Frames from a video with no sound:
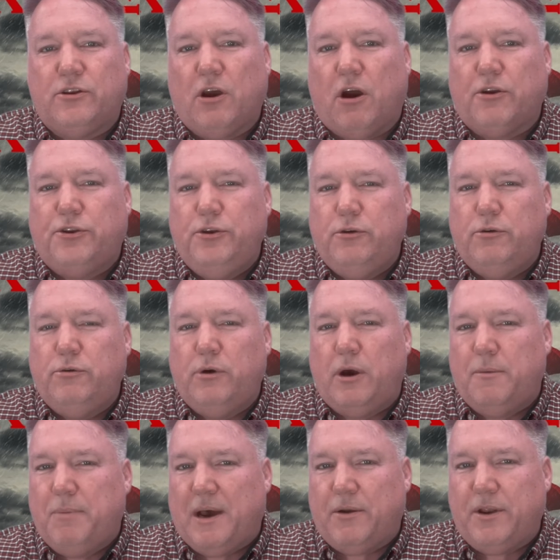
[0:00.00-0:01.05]
talk to you
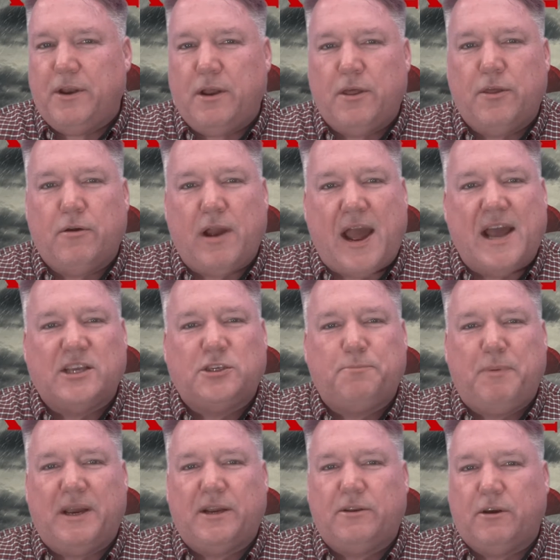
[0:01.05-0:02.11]
about another
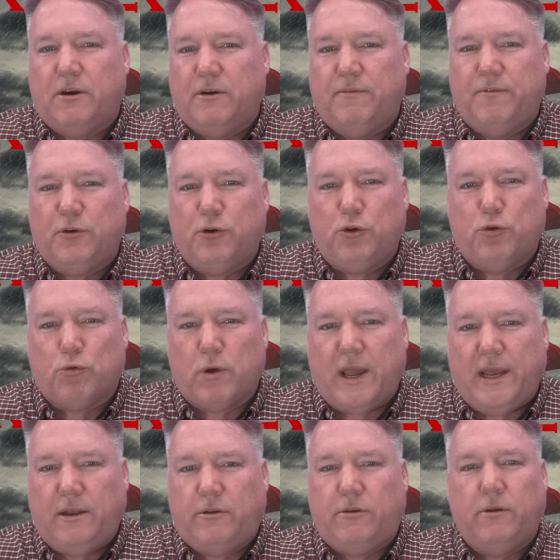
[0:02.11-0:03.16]
aspect of
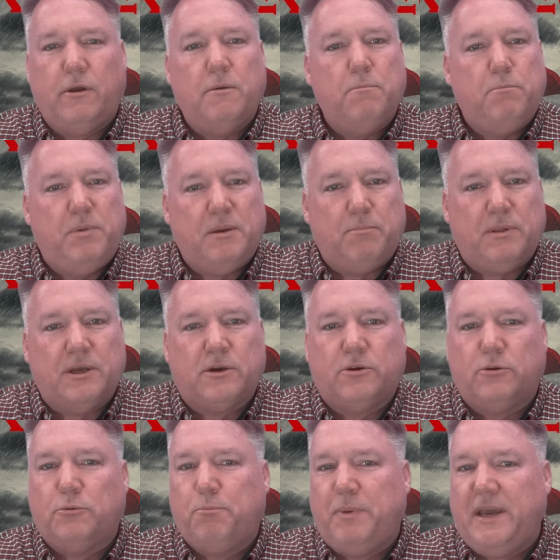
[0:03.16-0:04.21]
great
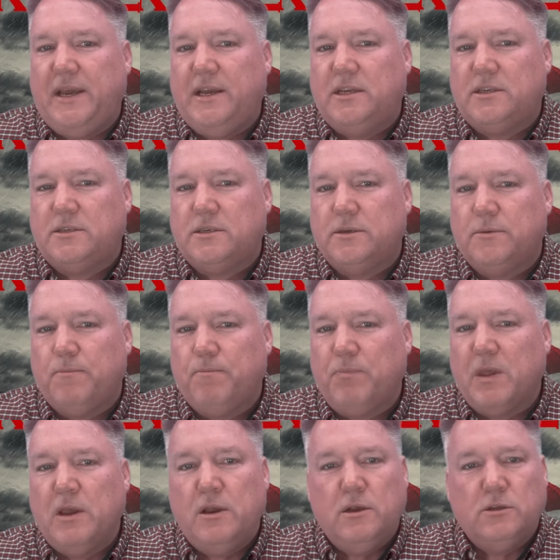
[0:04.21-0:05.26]
biblical peace.
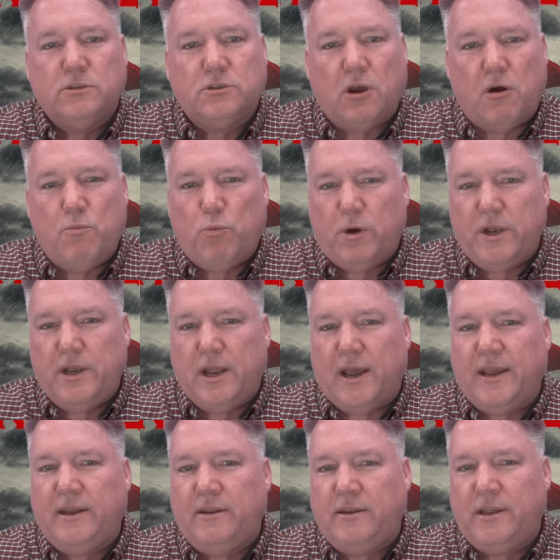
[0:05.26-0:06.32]
Psalm
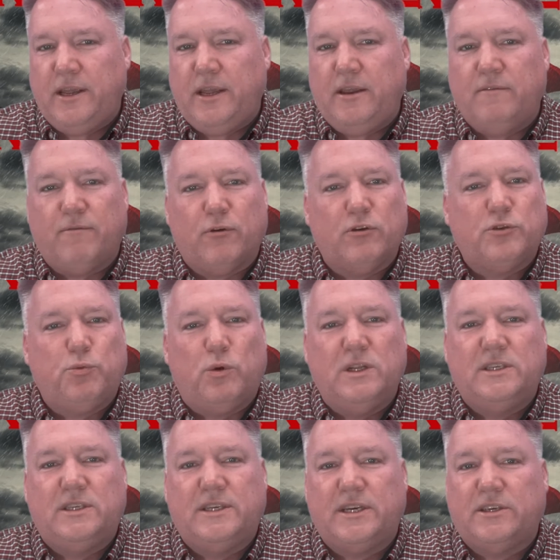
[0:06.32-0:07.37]
119, verse
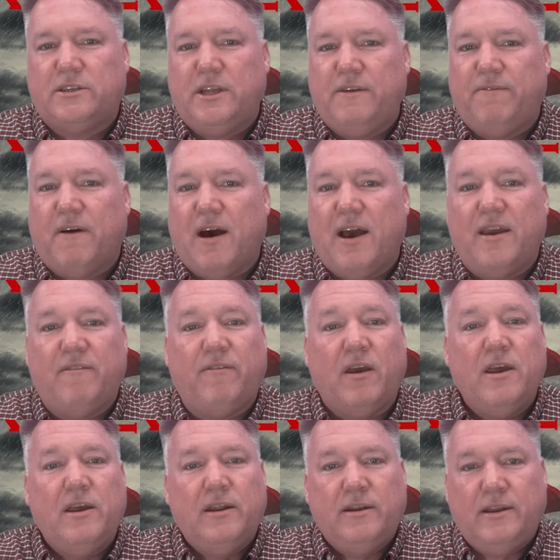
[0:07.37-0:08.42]
165
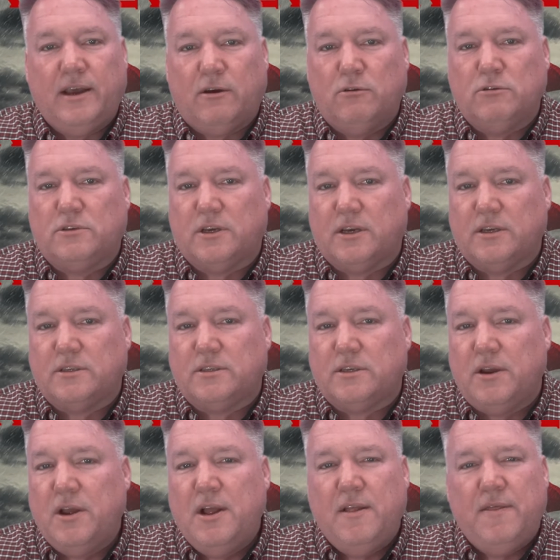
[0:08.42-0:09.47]
tells us
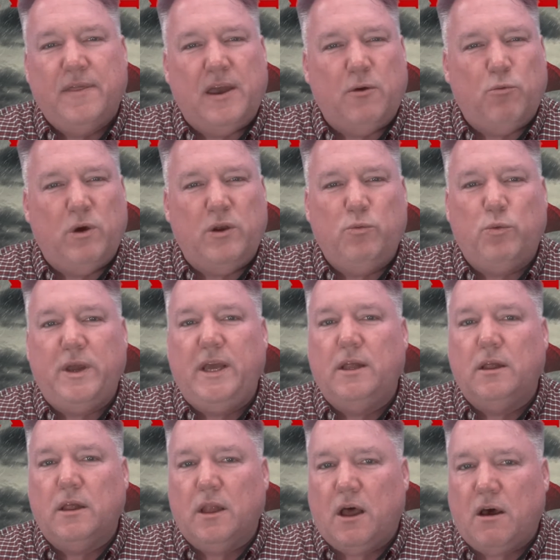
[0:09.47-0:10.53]
that when we
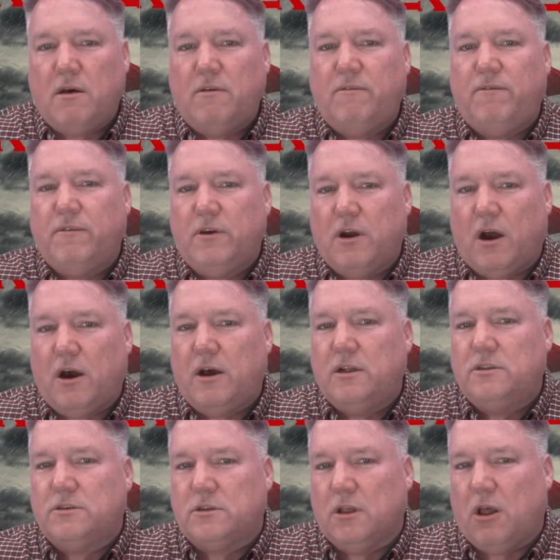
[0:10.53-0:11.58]
love
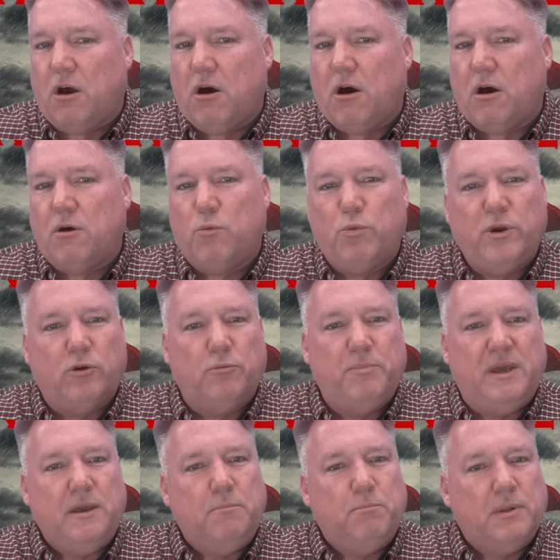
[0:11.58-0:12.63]
God's law, we'll
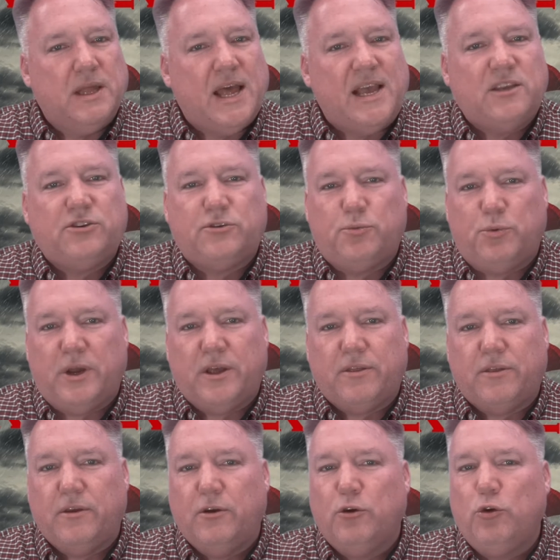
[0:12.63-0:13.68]
be blessed with
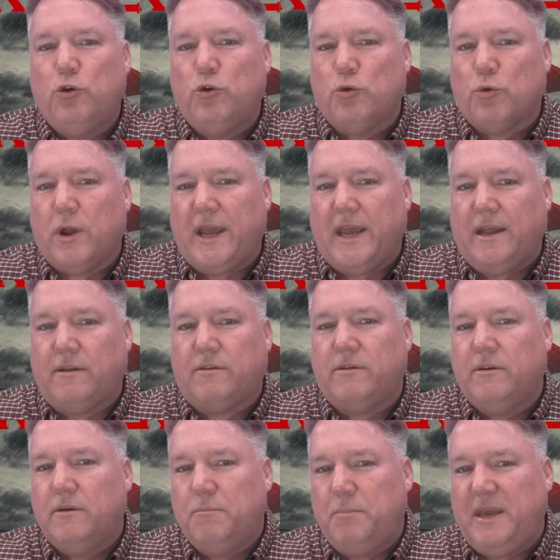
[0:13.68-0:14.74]
great
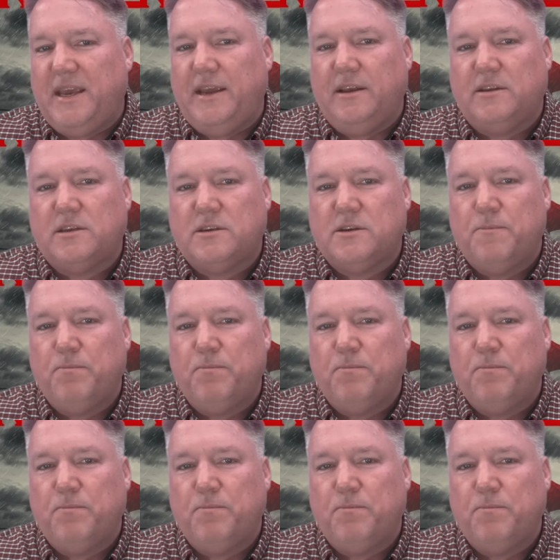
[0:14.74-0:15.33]
peace.